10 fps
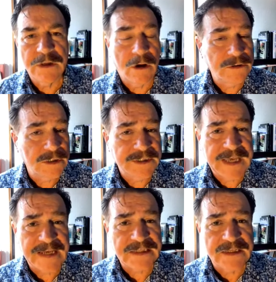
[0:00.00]
Also
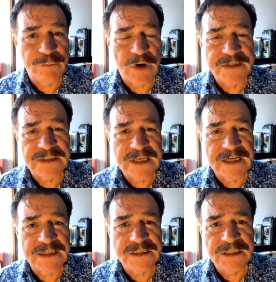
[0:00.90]
gasoline prices,
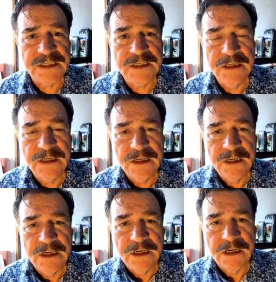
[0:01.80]
LNG.
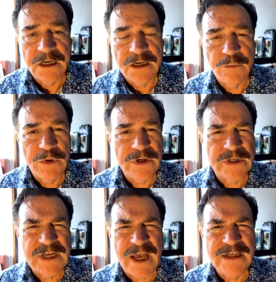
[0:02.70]
We're in a
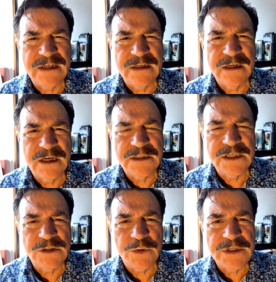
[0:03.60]
tight
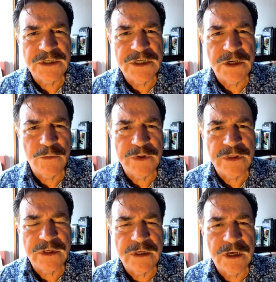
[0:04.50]
situation here with
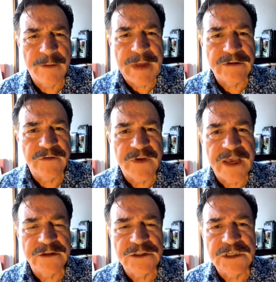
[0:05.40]
the amount of
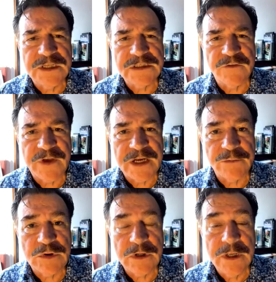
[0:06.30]
energy that's
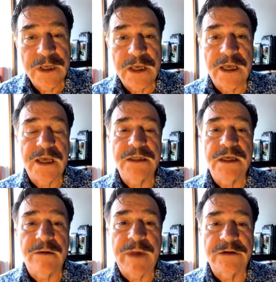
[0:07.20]
available and
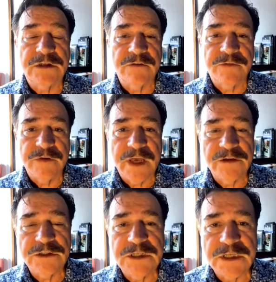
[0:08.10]
the amount of
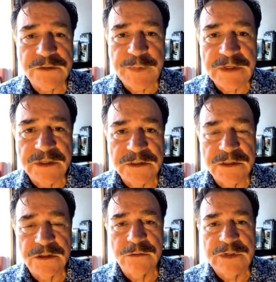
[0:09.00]
energy that's being
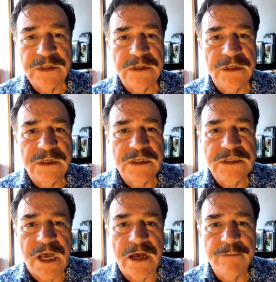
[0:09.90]
consumed in
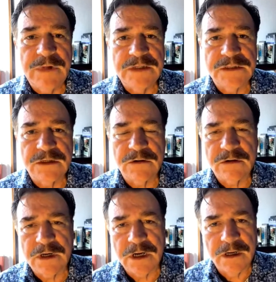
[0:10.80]
these hot months.
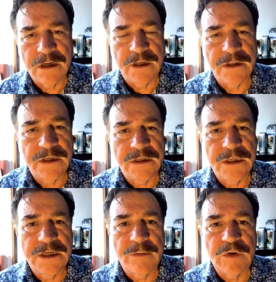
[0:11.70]
So
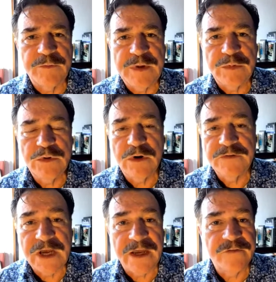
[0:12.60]
the number of people who have
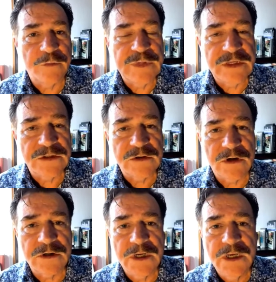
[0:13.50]
died from heat
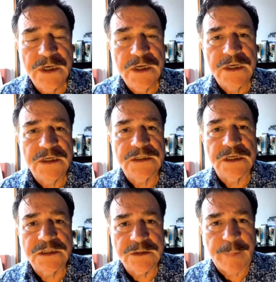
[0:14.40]
stroke is
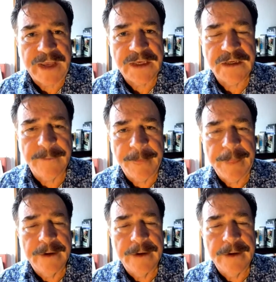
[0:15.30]
spiking.